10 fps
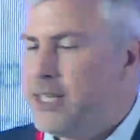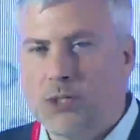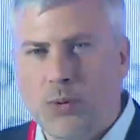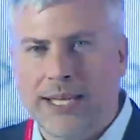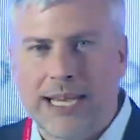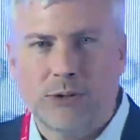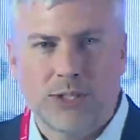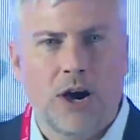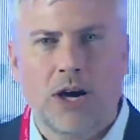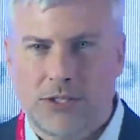is we can now
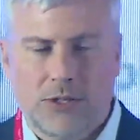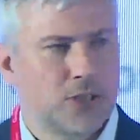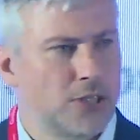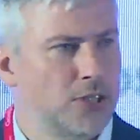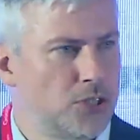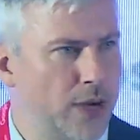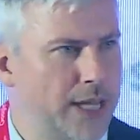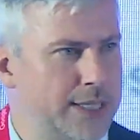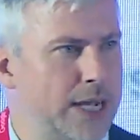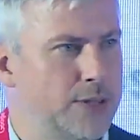toss those
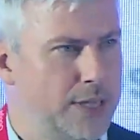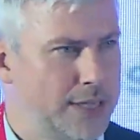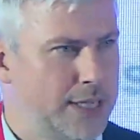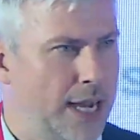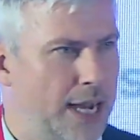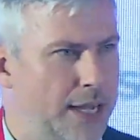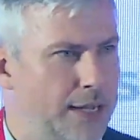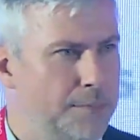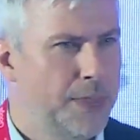constraints out to the side.